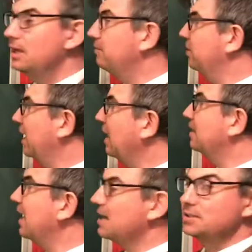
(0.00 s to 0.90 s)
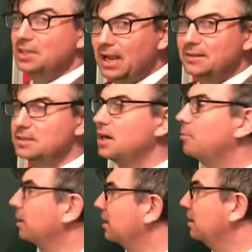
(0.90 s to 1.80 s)
If you get that, you get the
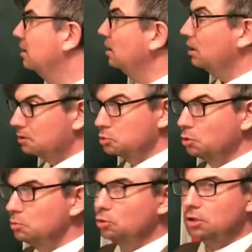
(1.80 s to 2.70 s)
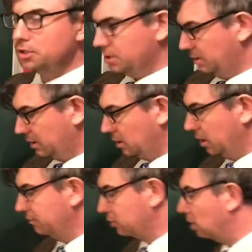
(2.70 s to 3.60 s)
topic. There's one word that kind
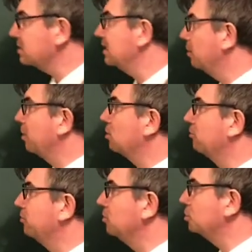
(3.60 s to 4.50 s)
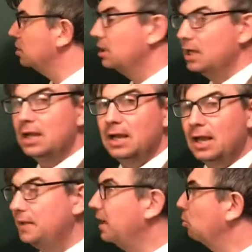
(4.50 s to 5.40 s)
of caused a little bit of confusion,
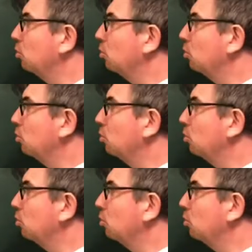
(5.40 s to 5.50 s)
and that